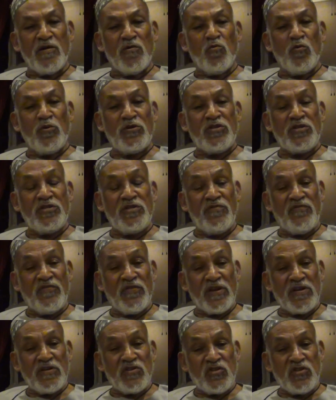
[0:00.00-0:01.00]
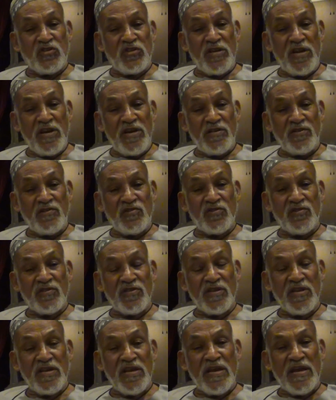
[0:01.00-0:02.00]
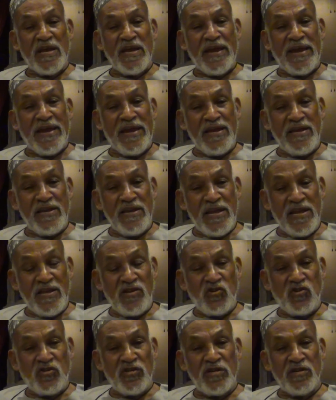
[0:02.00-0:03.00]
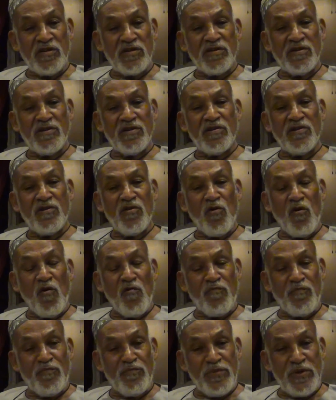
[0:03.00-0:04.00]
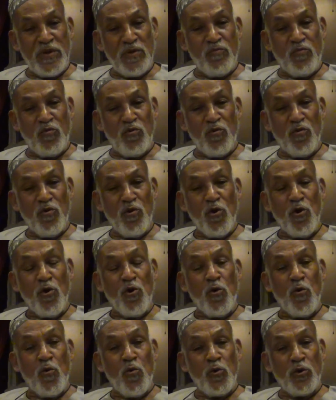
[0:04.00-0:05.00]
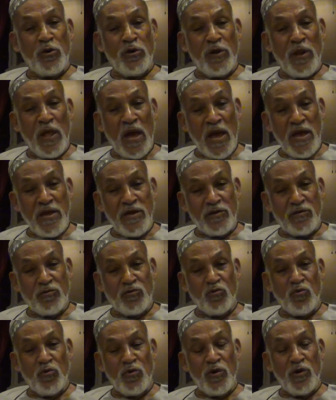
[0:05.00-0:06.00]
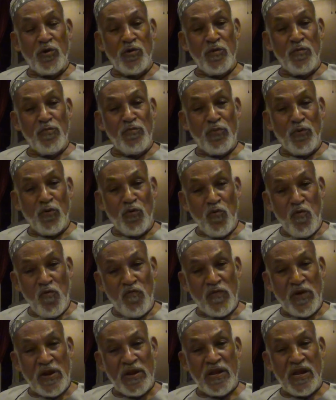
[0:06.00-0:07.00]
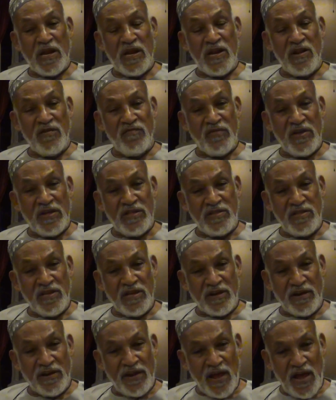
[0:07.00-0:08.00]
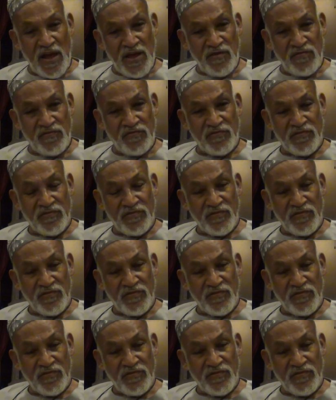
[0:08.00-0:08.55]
which differentiates a nation of people who would like to improve and elevate their life,